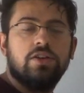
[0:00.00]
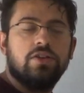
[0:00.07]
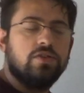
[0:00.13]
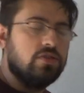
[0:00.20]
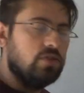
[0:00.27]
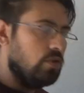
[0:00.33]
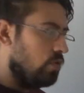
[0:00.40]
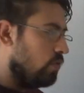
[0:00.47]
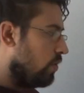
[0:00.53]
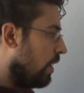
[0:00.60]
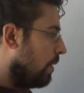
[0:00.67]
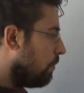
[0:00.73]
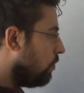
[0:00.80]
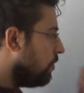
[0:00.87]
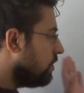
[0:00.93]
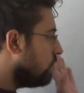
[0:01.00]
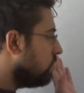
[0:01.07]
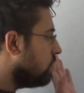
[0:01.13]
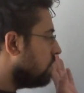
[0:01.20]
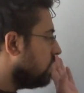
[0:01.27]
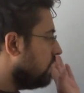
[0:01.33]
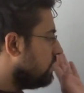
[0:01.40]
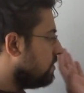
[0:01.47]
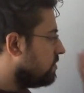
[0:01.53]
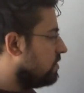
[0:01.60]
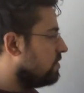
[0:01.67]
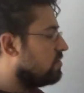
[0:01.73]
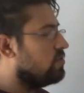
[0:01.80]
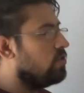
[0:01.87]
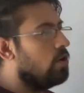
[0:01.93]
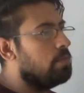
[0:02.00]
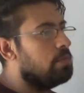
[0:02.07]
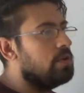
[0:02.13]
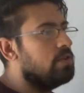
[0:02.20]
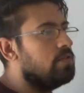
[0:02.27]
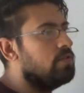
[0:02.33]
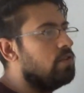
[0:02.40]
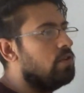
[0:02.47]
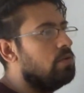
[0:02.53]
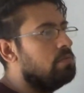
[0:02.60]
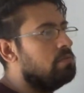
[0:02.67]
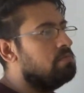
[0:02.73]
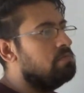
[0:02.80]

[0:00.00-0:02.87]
So I'm going to teach this topic from